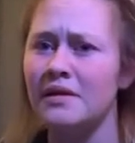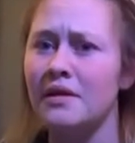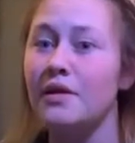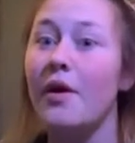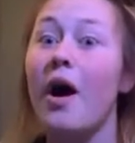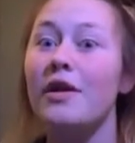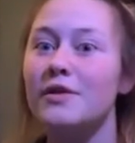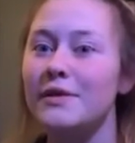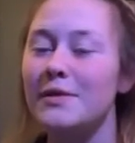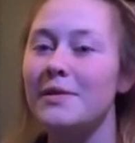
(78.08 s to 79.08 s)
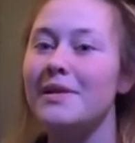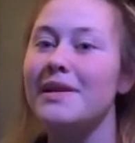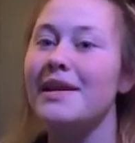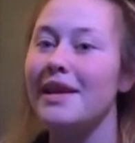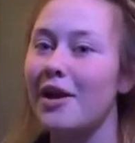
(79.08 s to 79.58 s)
No, on Seward
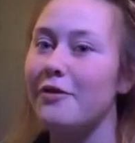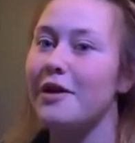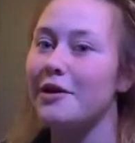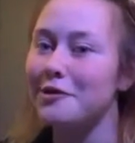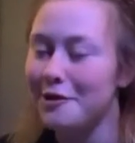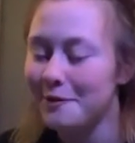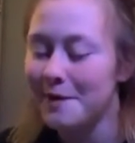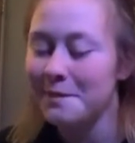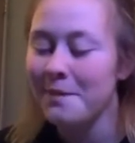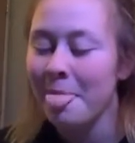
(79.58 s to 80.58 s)
in Guthrie, Oklahoma.